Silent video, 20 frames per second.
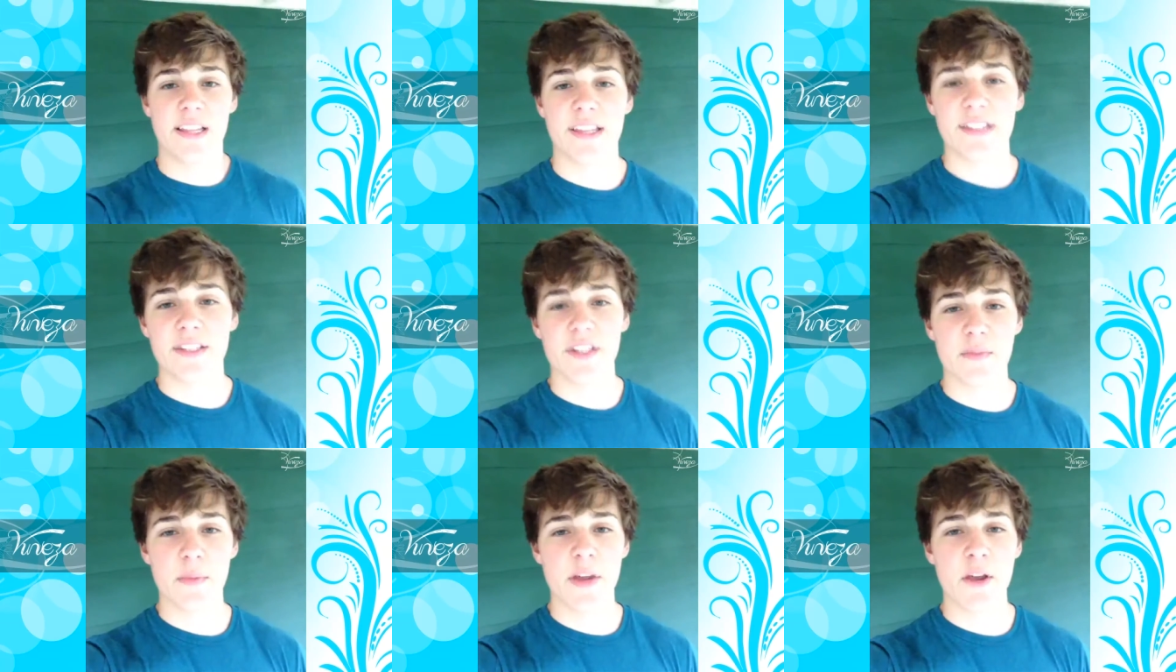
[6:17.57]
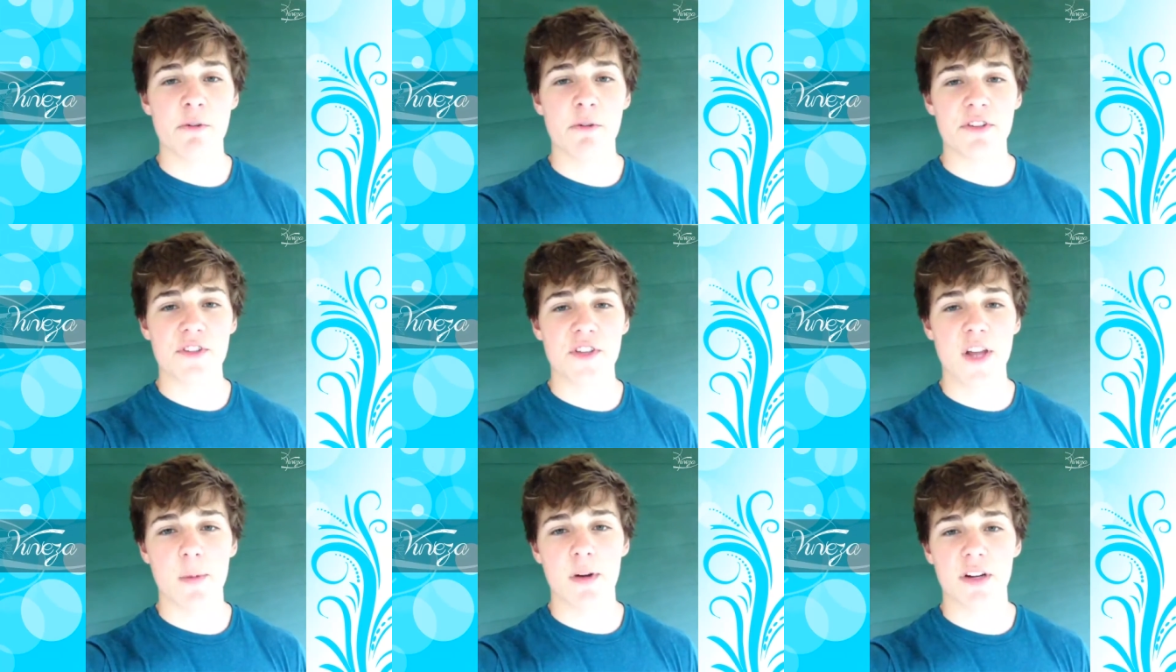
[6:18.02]
This is me
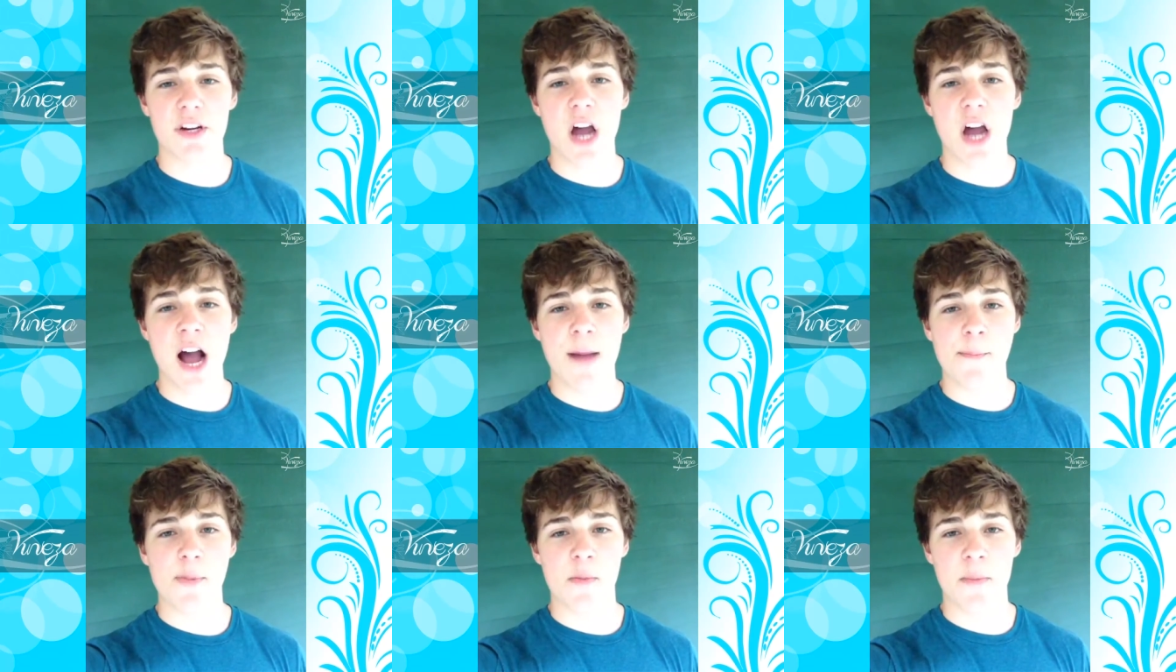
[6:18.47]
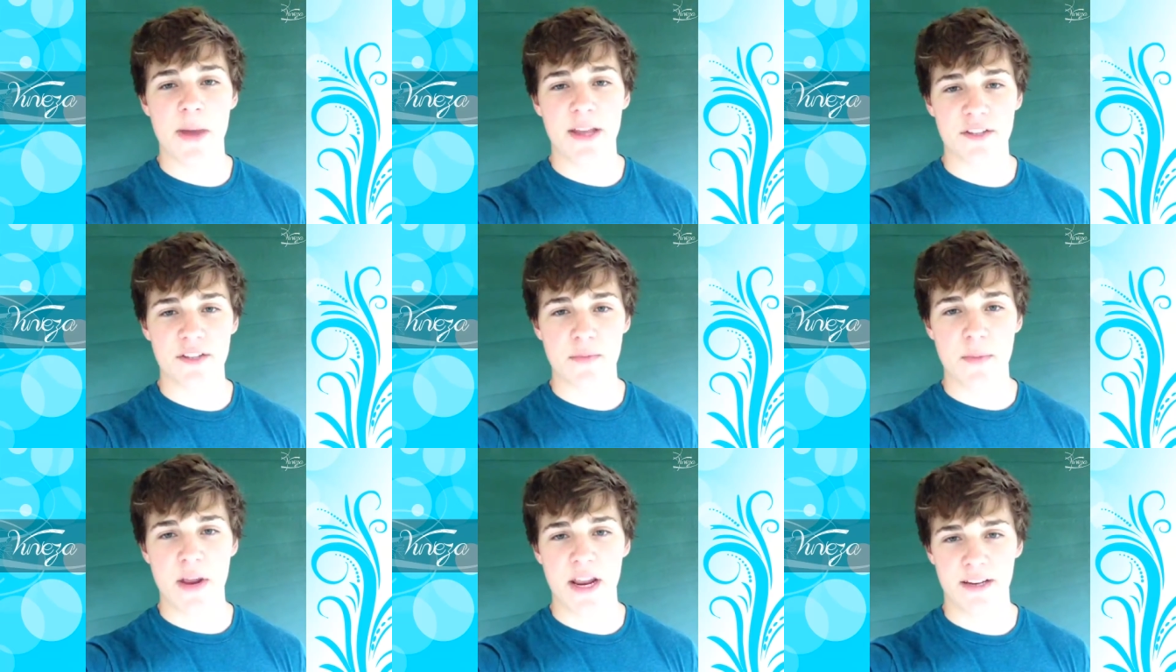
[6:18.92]
when someone
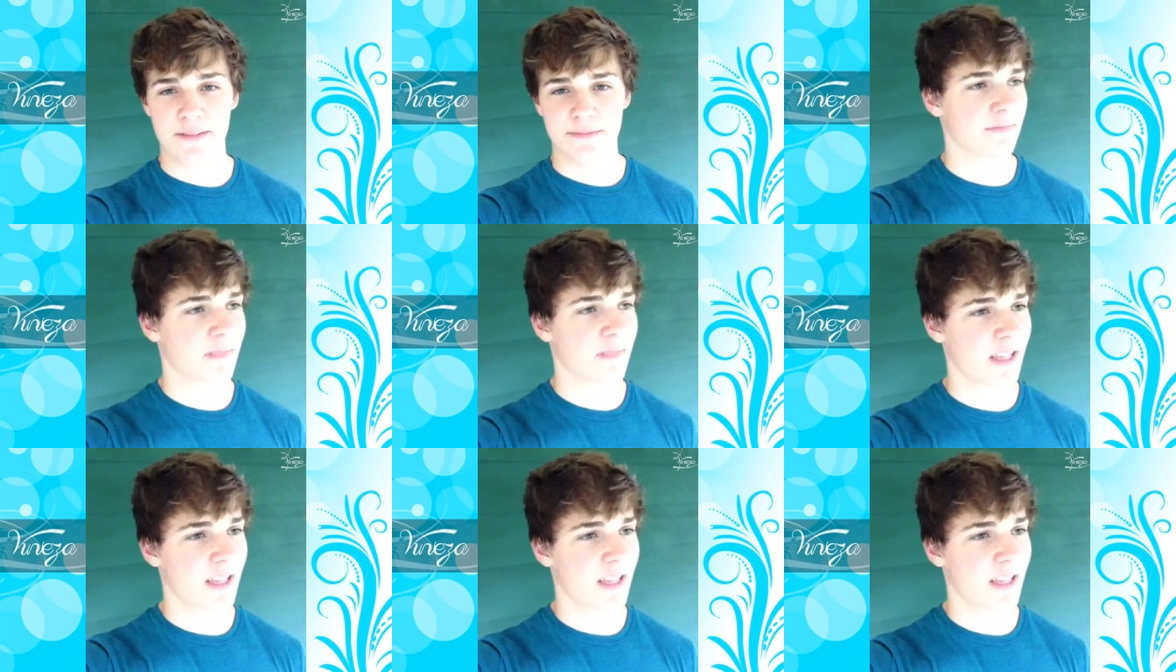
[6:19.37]
compliments me.